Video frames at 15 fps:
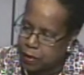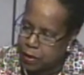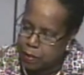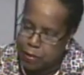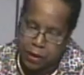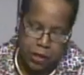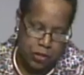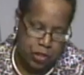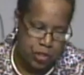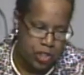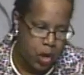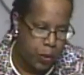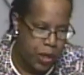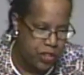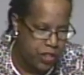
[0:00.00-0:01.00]
But this is
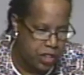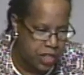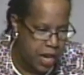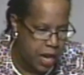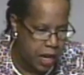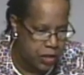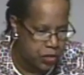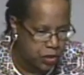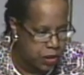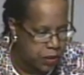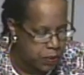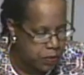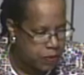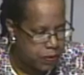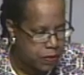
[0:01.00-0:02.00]
no easy task.
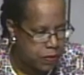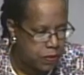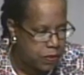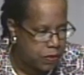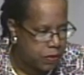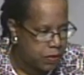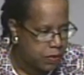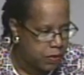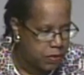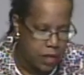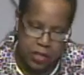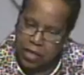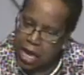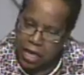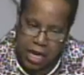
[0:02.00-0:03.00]

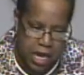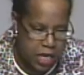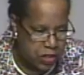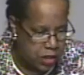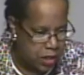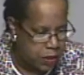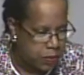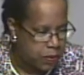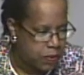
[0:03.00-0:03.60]
This ain't easy.